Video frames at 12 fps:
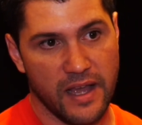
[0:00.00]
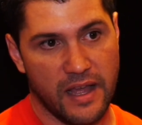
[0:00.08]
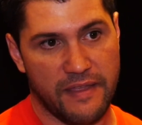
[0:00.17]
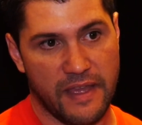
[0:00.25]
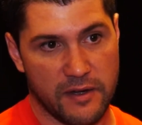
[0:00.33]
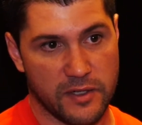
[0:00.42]

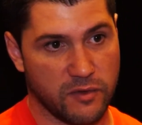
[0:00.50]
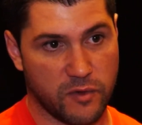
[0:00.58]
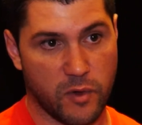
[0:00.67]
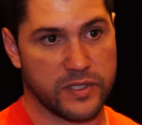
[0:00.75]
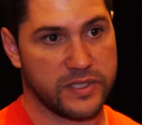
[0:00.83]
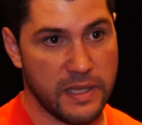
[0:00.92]
Then there's, of
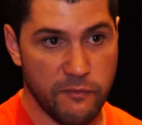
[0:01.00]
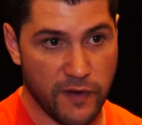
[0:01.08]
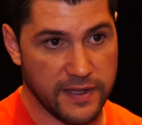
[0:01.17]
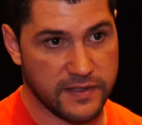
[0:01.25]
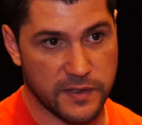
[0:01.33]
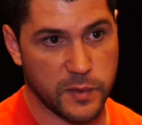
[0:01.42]
course, team
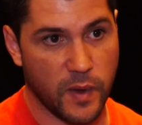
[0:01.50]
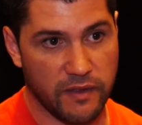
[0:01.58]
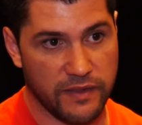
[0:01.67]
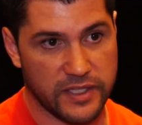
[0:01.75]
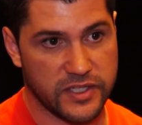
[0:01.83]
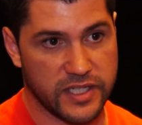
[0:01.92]
fights as well
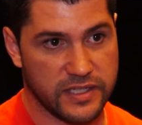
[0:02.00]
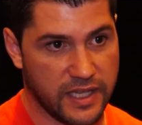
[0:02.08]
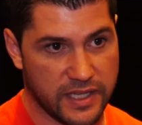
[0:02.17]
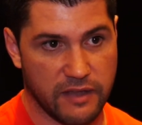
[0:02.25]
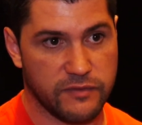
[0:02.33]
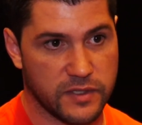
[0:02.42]
that
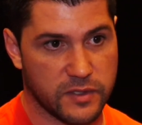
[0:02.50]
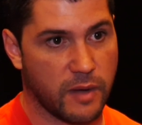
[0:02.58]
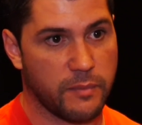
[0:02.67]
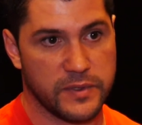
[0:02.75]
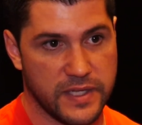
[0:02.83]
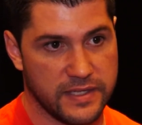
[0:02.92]
give
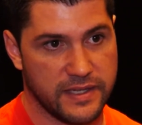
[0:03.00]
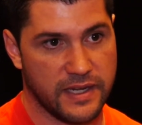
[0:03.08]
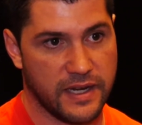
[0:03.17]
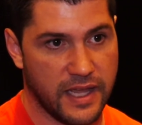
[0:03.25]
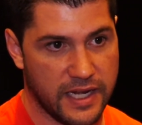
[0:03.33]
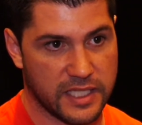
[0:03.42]
discrepancies
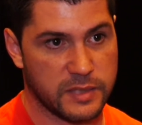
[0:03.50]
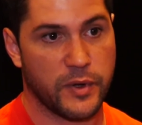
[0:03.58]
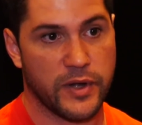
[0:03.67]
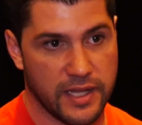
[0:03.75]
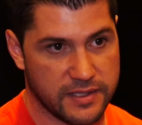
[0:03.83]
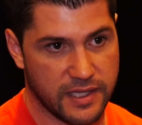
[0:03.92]
in
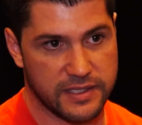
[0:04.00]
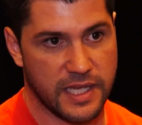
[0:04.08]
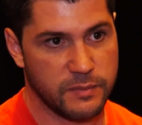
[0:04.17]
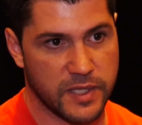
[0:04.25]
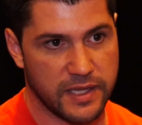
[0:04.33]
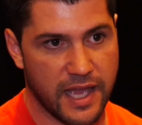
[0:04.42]
experience that
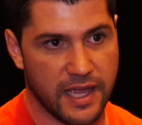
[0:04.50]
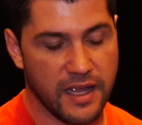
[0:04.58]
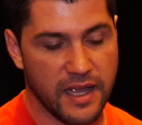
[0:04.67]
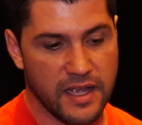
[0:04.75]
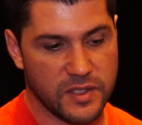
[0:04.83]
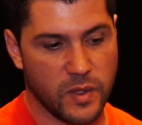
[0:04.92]
teams can get.
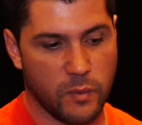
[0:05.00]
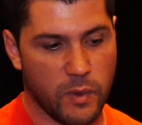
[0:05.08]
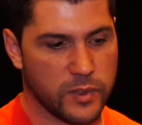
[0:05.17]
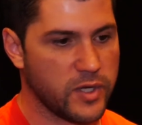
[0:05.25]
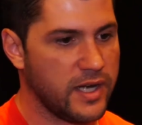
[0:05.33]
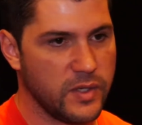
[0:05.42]
So what
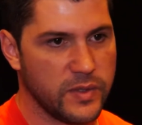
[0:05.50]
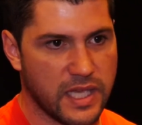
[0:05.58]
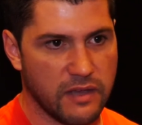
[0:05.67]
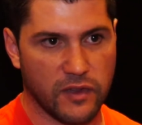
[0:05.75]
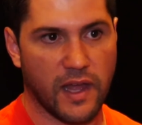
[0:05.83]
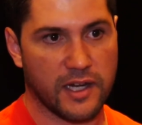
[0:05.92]
we're trying to do is
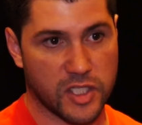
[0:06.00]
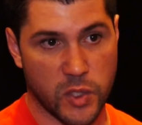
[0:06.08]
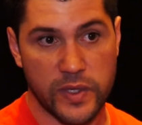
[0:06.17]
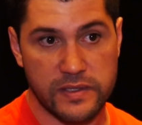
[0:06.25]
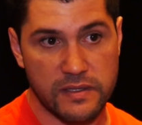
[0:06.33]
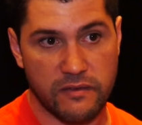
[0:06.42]
give a lot of
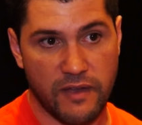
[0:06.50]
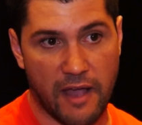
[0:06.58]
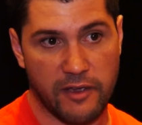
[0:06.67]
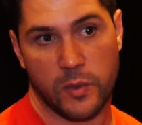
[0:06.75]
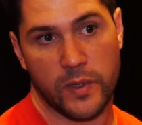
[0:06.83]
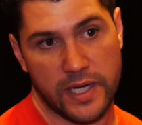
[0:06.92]
choices of how
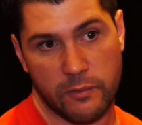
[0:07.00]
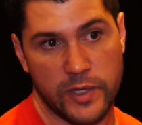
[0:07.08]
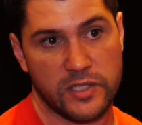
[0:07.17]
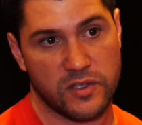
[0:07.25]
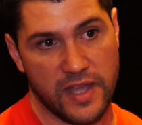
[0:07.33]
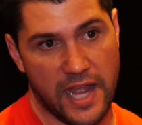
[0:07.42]
you want to
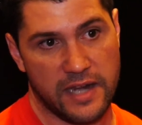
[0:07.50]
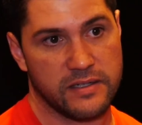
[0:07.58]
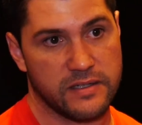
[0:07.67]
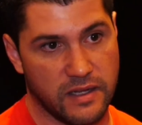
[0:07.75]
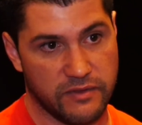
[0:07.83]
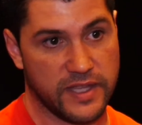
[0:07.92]
reach the
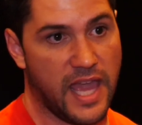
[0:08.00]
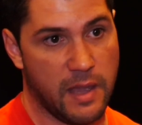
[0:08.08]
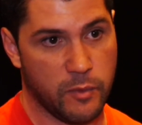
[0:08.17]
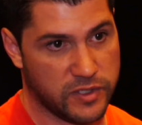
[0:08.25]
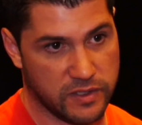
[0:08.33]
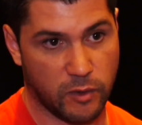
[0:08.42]
end of the game,
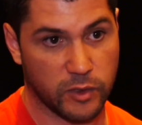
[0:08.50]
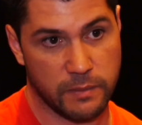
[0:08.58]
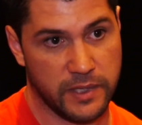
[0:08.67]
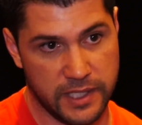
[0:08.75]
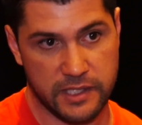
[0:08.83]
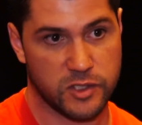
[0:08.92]
which is
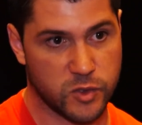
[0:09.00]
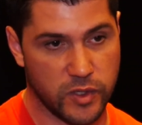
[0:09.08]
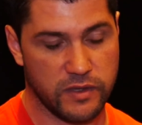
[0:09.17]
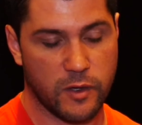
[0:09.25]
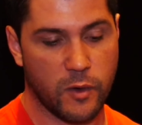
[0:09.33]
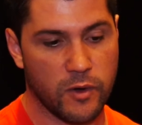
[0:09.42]
ultimately destroy
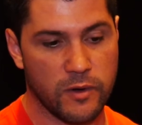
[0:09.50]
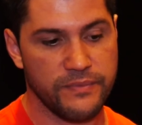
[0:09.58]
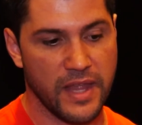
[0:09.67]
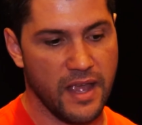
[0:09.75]
the core.